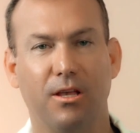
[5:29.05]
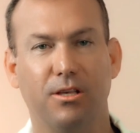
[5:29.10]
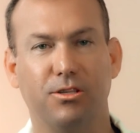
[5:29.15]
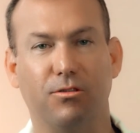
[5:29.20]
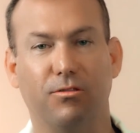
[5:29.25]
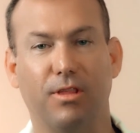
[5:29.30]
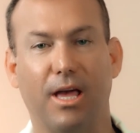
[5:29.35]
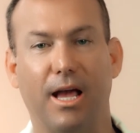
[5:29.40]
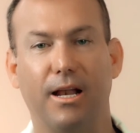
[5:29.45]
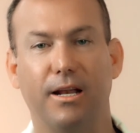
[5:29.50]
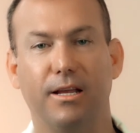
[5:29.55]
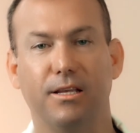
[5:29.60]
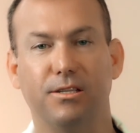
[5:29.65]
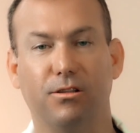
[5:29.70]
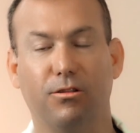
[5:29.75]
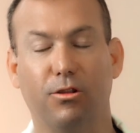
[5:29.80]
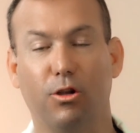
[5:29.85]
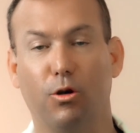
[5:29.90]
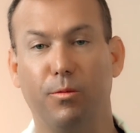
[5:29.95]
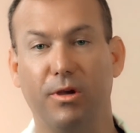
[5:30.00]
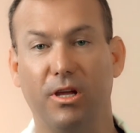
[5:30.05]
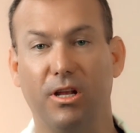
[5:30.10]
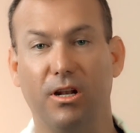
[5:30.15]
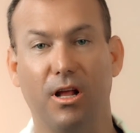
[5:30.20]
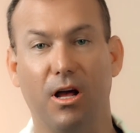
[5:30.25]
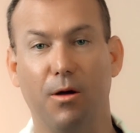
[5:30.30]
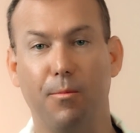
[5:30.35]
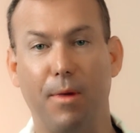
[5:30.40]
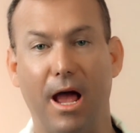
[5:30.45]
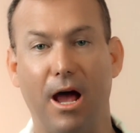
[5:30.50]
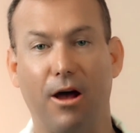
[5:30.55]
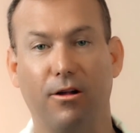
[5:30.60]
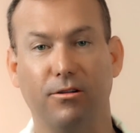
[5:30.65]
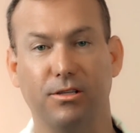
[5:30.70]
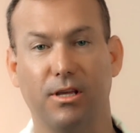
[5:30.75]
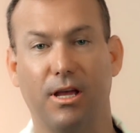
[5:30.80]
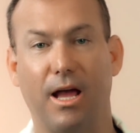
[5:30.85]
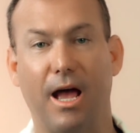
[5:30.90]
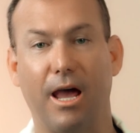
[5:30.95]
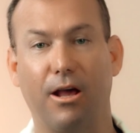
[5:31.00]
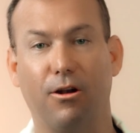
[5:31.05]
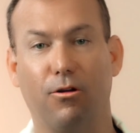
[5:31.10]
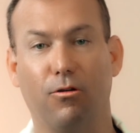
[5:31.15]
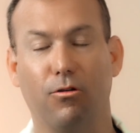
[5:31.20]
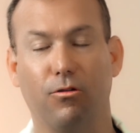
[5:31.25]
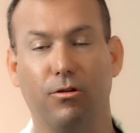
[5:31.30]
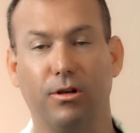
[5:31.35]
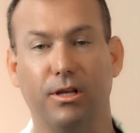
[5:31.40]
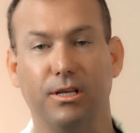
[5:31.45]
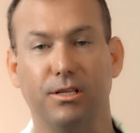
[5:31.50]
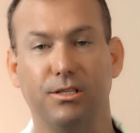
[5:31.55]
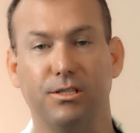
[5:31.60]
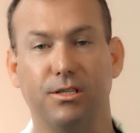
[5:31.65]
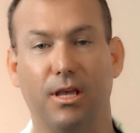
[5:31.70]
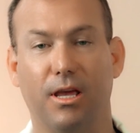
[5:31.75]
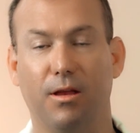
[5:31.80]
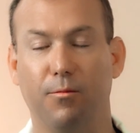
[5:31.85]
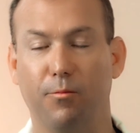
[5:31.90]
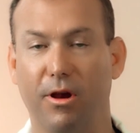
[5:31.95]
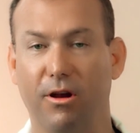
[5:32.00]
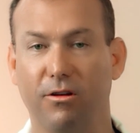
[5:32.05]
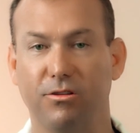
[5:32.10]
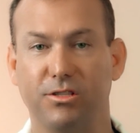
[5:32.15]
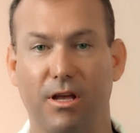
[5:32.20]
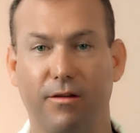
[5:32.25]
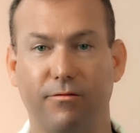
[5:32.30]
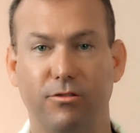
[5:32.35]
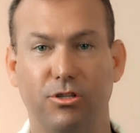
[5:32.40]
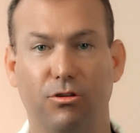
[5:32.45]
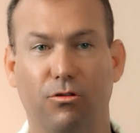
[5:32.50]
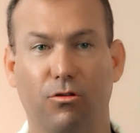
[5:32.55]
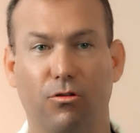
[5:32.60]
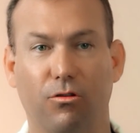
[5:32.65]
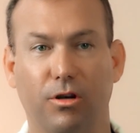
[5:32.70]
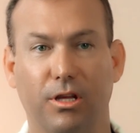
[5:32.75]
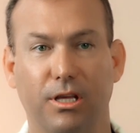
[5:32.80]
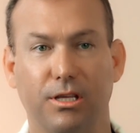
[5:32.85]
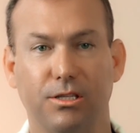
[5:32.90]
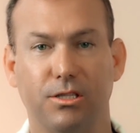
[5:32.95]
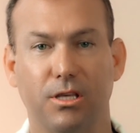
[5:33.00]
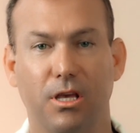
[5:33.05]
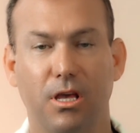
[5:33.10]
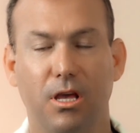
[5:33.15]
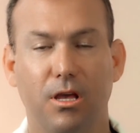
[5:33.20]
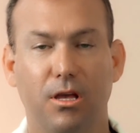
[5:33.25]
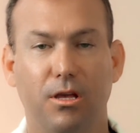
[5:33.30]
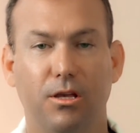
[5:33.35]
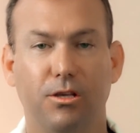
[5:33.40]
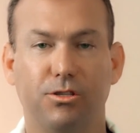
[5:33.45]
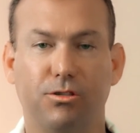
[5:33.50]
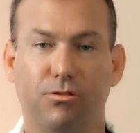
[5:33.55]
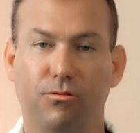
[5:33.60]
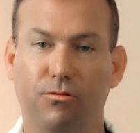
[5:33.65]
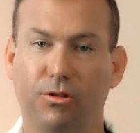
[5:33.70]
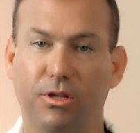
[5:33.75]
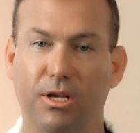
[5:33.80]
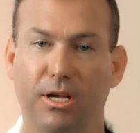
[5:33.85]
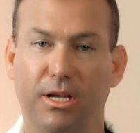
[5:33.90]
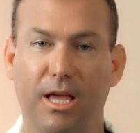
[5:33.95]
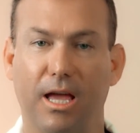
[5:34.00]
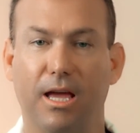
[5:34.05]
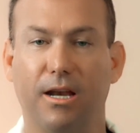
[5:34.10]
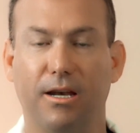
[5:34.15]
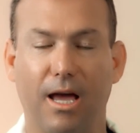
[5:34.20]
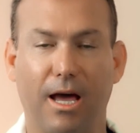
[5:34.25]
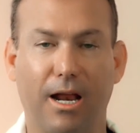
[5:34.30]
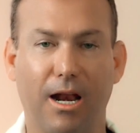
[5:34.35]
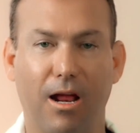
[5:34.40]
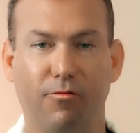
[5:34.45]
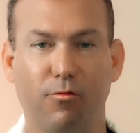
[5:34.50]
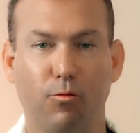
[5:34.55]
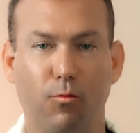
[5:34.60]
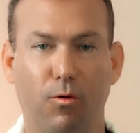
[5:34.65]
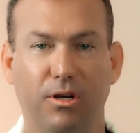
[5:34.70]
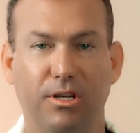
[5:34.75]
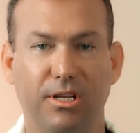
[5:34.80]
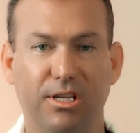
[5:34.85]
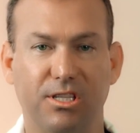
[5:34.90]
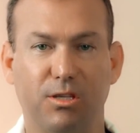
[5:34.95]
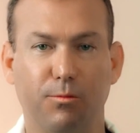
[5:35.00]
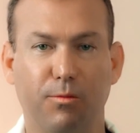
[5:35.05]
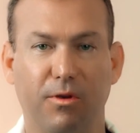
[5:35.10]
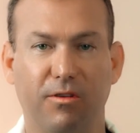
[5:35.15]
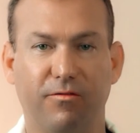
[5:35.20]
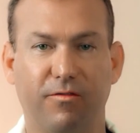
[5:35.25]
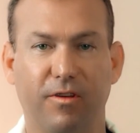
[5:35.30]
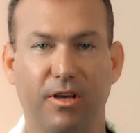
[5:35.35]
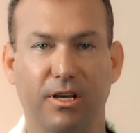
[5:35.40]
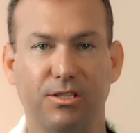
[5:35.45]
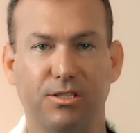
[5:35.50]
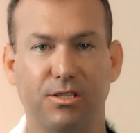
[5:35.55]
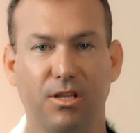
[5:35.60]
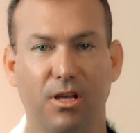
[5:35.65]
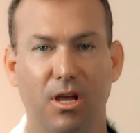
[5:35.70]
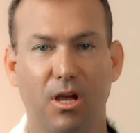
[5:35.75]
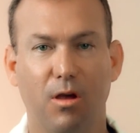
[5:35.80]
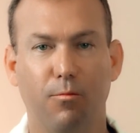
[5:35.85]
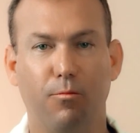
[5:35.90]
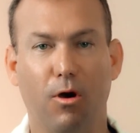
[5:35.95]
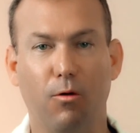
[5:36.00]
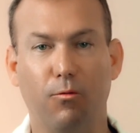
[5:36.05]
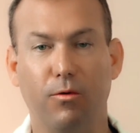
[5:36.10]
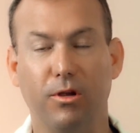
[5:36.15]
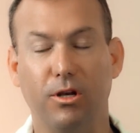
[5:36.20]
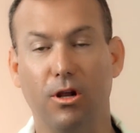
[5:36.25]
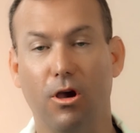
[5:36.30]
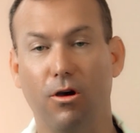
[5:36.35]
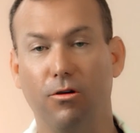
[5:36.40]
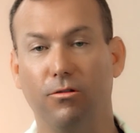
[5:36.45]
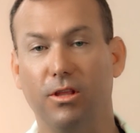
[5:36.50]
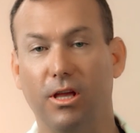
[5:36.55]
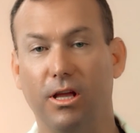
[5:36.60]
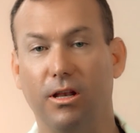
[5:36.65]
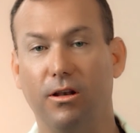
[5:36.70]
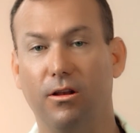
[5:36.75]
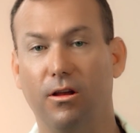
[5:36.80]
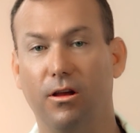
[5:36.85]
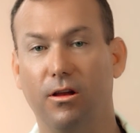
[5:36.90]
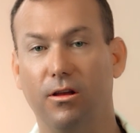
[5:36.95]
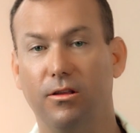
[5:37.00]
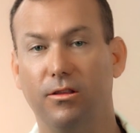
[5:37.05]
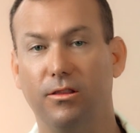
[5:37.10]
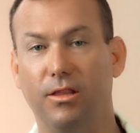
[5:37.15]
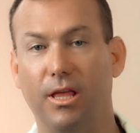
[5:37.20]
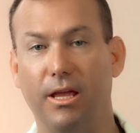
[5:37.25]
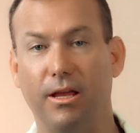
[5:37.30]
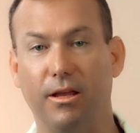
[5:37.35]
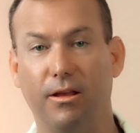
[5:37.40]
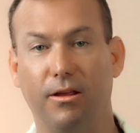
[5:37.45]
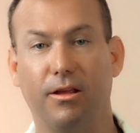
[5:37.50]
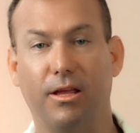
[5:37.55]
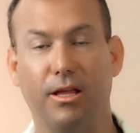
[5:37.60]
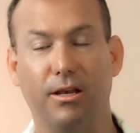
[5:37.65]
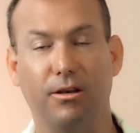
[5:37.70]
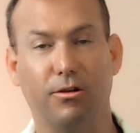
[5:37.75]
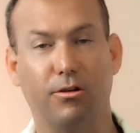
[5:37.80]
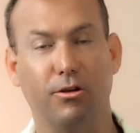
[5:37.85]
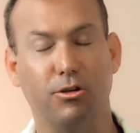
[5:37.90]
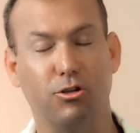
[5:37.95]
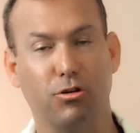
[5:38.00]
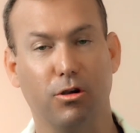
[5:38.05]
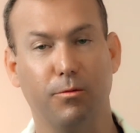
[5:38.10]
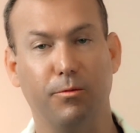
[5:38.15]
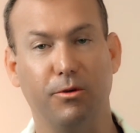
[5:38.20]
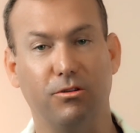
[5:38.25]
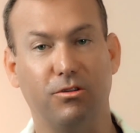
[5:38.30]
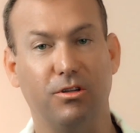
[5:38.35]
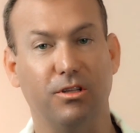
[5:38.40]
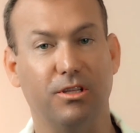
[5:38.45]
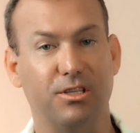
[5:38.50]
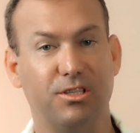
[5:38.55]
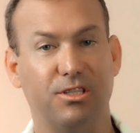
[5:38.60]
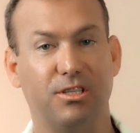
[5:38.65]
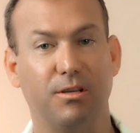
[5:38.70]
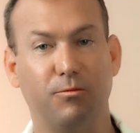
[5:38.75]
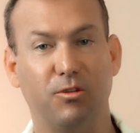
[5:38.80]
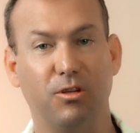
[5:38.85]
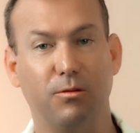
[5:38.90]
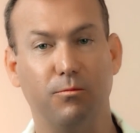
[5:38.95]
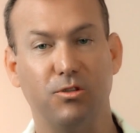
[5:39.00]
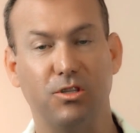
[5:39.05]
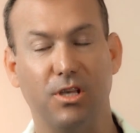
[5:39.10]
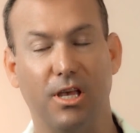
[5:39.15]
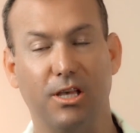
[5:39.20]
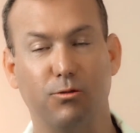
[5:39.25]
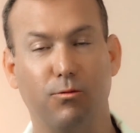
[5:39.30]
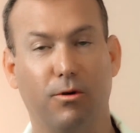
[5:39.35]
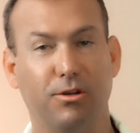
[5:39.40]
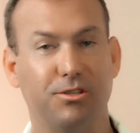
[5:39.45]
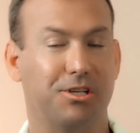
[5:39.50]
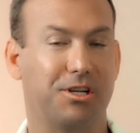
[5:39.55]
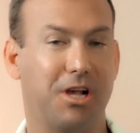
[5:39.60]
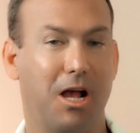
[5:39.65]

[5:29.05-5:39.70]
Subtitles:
So that is a little bit about hiatal hernias and paraesophageal hernias. Certainly, again, not everyone needs to be fixed, but we know that they can contribute to the symptoms as well as the